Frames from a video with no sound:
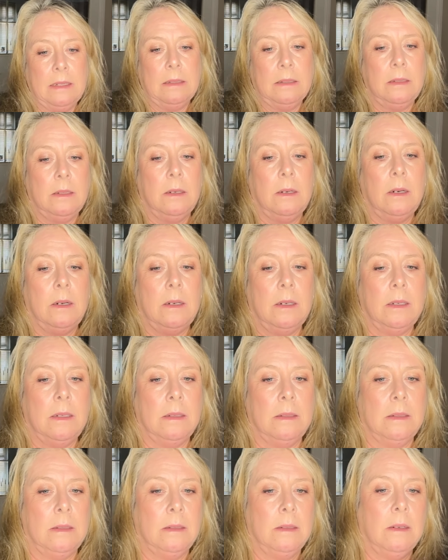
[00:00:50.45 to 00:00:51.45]

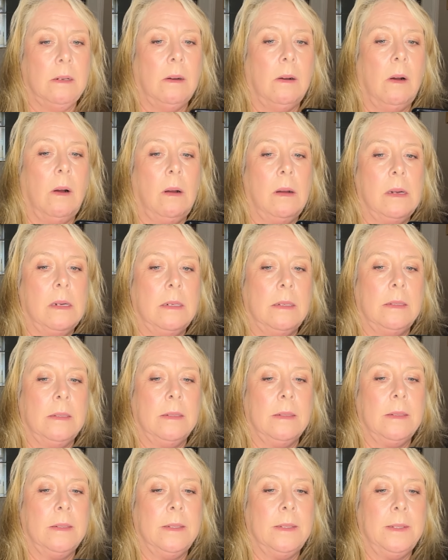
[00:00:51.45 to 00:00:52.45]
Oh.
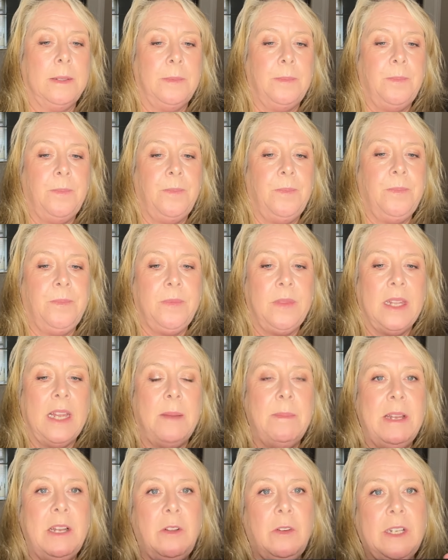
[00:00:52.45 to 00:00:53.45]
I
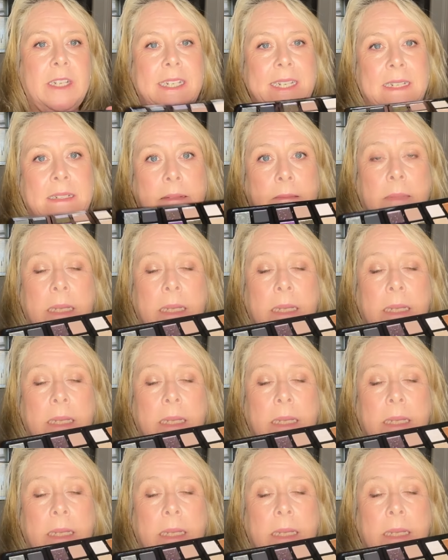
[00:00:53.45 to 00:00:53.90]
mean, look at it.